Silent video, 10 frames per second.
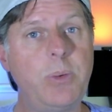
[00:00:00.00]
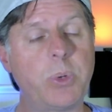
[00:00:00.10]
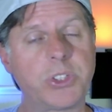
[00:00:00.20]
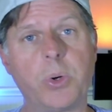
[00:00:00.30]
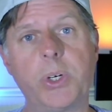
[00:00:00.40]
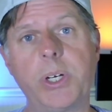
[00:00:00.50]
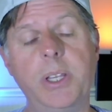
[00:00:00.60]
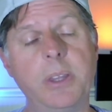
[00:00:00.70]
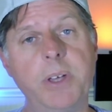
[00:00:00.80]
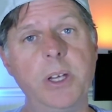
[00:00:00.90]
what's going on
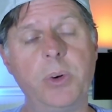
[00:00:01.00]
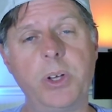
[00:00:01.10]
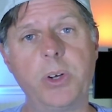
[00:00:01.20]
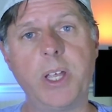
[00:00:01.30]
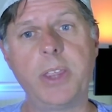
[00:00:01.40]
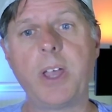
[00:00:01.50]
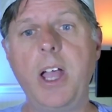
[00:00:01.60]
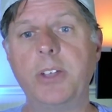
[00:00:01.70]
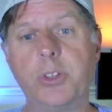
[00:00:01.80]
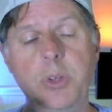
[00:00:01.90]
in the video underneath
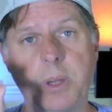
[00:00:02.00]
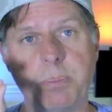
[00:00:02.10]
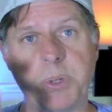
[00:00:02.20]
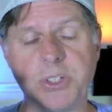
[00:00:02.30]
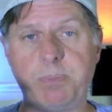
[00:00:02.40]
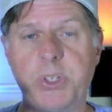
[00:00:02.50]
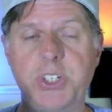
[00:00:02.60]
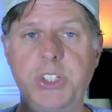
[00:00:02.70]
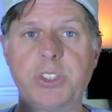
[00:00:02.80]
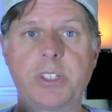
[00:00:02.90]
so that you can
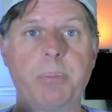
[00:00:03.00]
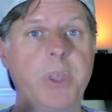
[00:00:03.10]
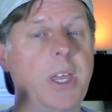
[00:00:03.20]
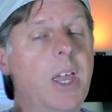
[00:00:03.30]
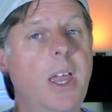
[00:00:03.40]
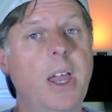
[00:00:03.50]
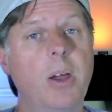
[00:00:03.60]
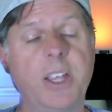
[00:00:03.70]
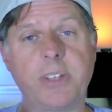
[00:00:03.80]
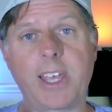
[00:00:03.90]
position something
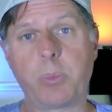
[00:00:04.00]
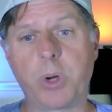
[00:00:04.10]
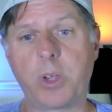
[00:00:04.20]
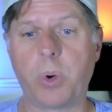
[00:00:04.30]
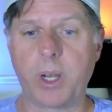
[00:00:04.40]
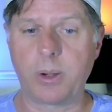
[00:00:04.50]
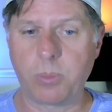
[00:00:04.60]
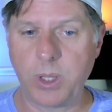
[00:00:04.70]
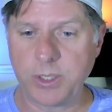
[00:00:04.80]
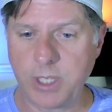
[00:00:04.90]
exactly where you want it?
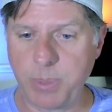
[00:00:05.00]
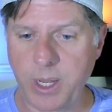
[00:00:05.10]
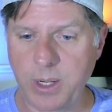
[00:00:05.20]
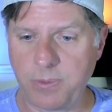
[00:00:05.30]
Well, let's get back into